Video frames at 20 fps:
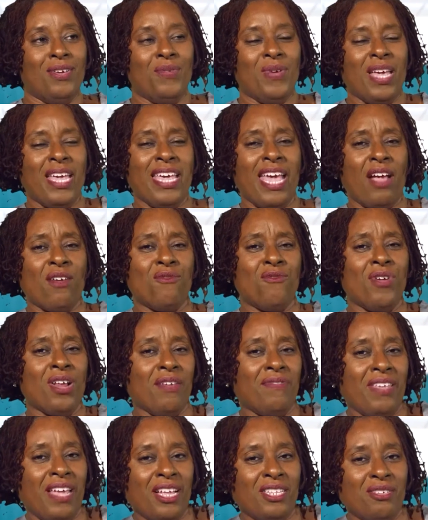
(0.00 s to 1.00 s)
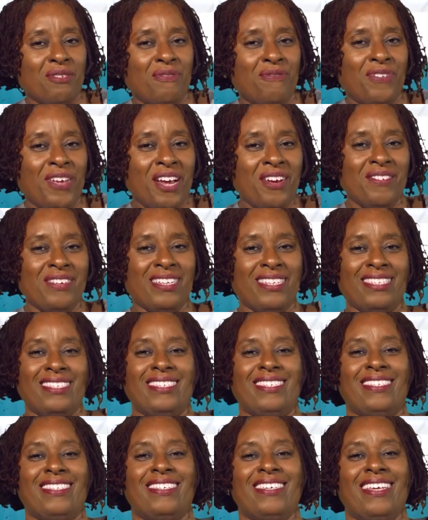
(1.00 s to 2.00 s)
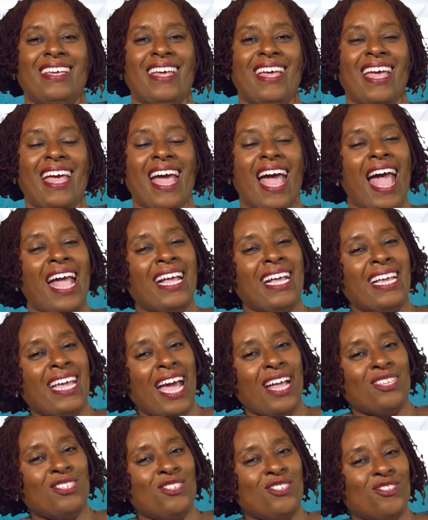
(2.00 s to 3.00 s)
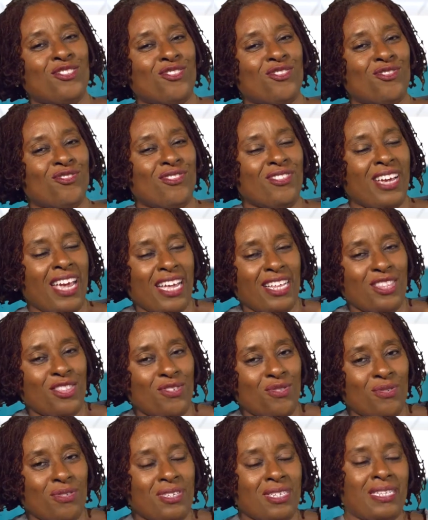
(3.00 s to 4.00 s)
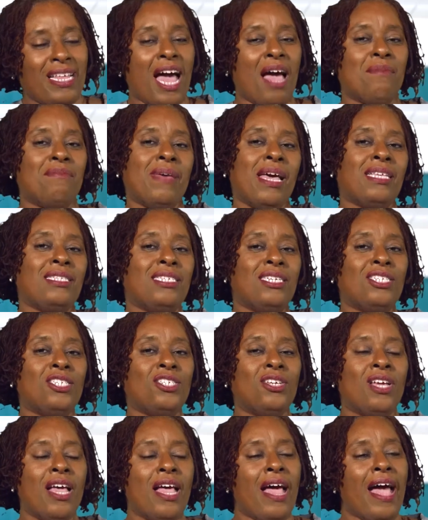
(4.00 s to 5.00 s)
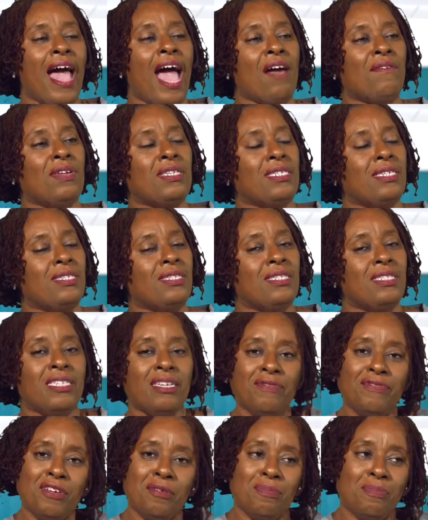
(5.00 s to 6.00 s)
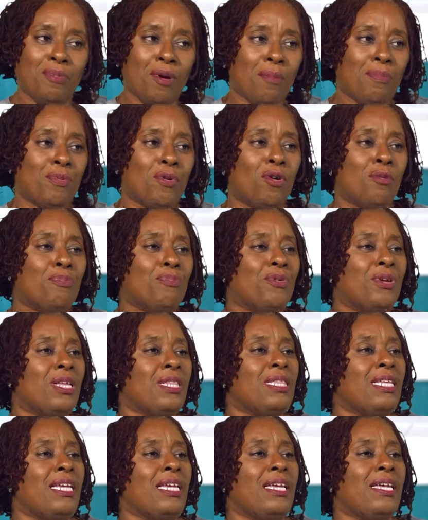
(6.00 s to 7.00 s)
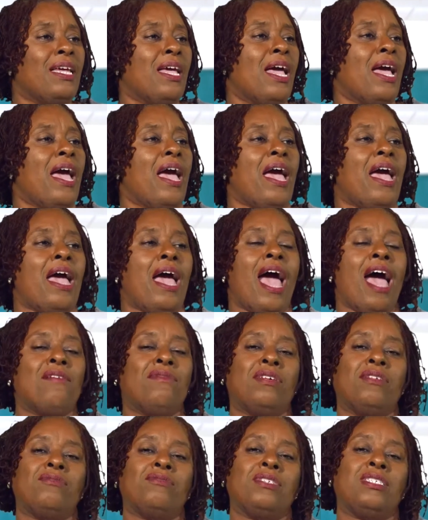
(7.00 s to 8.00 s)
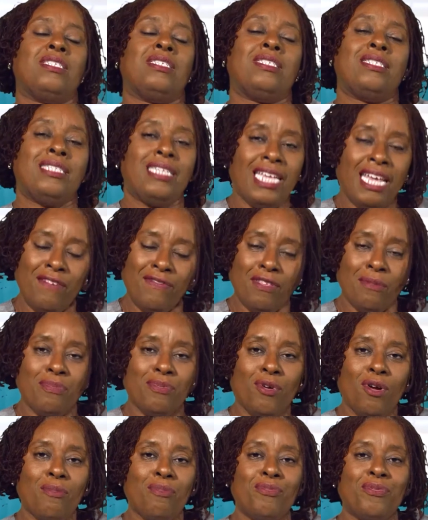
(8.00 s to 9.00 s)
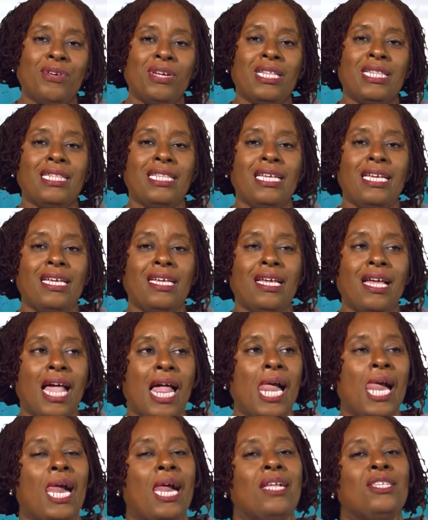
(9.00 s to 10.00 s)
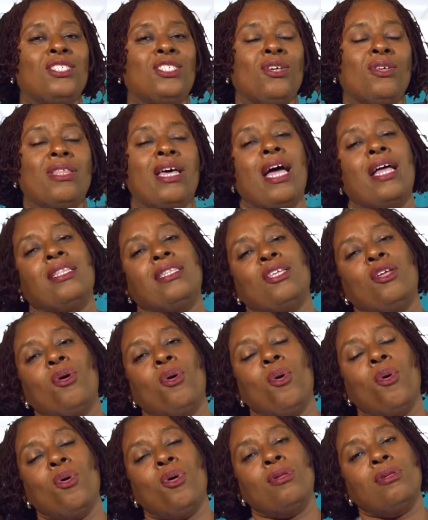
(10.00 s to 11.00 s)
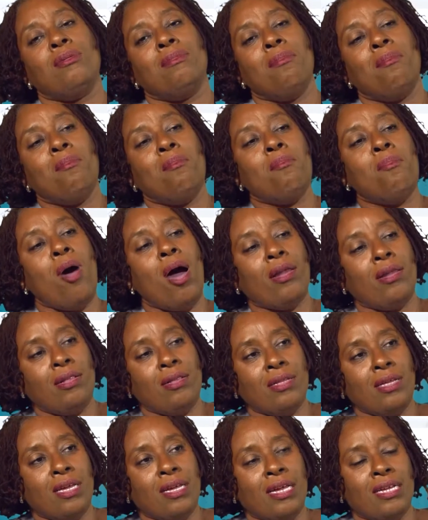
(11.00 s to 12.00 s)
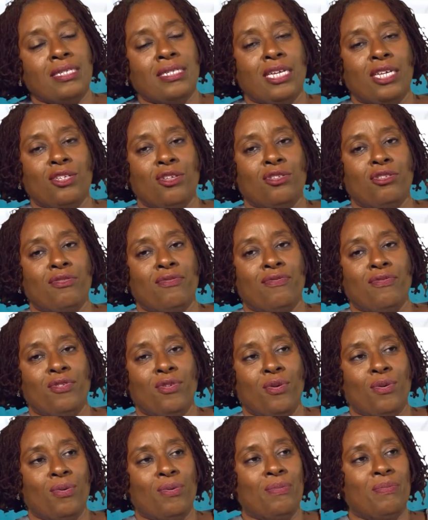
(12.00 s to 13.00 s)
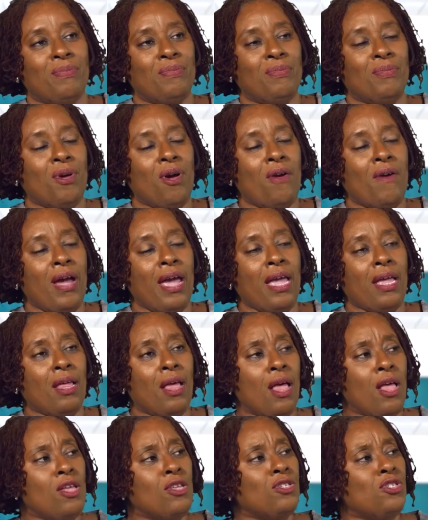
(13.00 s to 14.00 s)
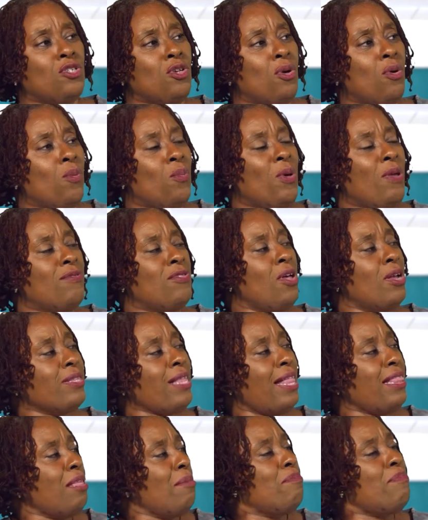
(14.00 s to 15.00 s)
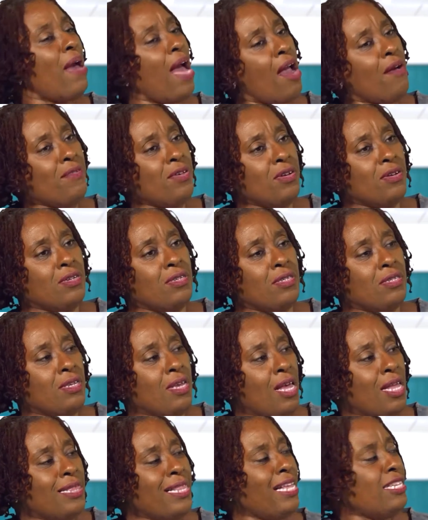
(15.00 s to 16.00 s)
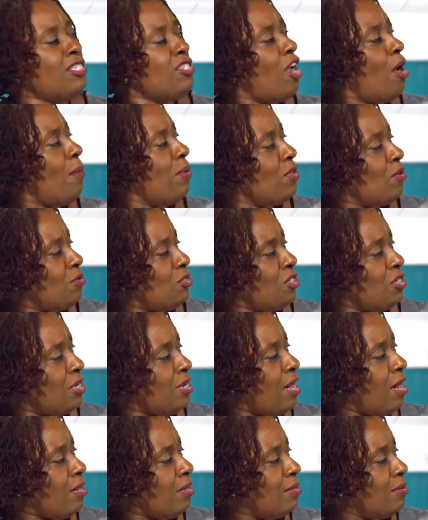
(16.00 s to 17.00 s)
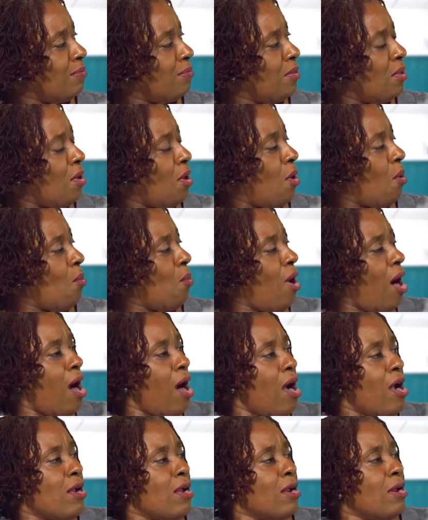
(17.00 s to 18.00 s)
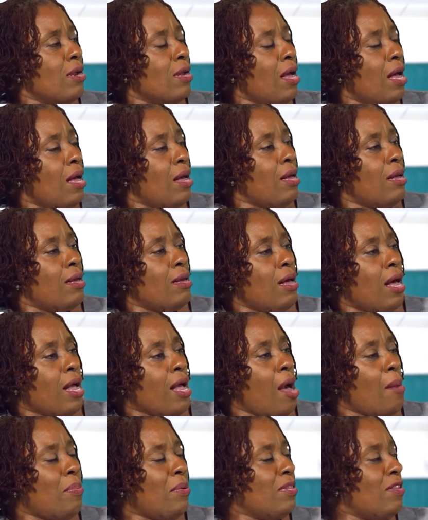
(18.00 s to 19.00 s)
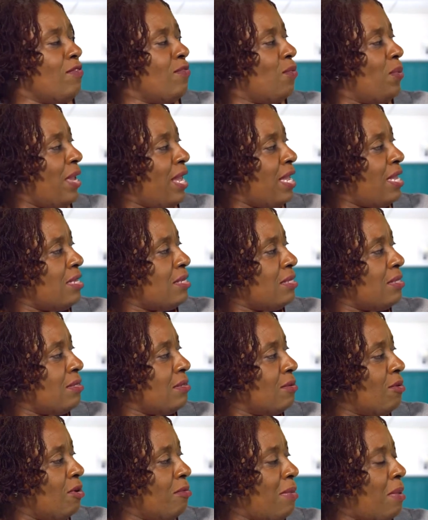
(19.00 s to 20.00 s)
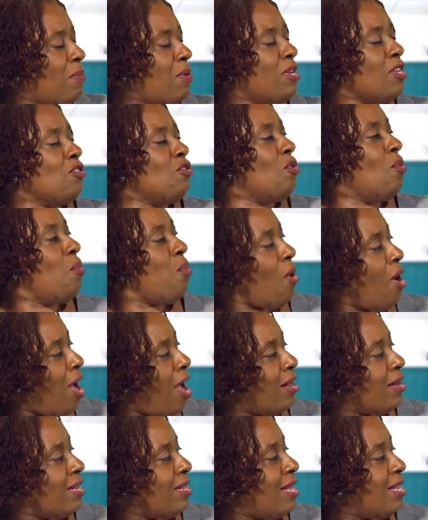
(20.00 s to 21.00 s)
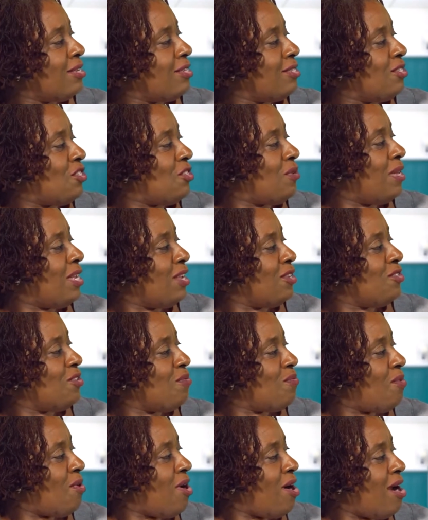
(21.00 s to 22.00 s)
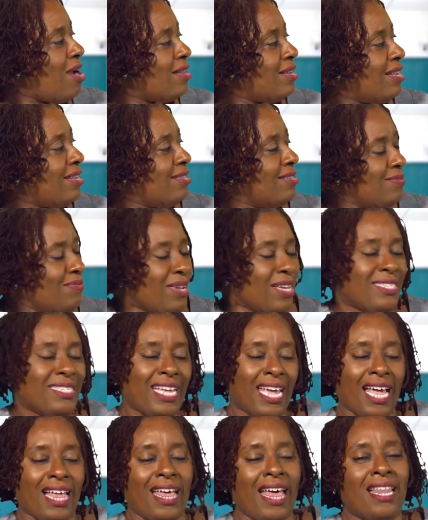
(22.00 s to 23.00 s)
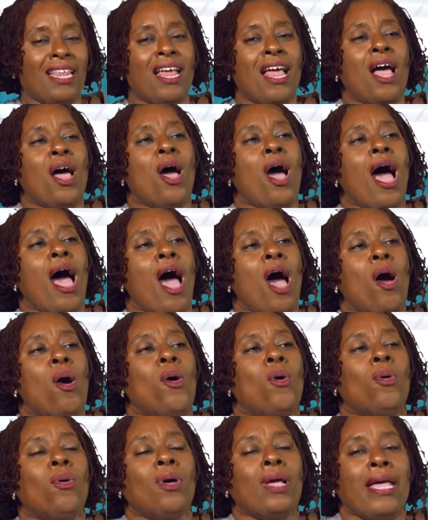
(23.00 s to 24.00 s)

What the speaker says: We can get rid of the interference and get straight through to that message, have it delivered appropriately, have it received appropriately, so that the whole model can continue to flow. All right? So we've looked at the barriers. Let's start with you, Chanel. What are a couple of ways, or maybe we can do one and then Jill can do one and we can take it at, how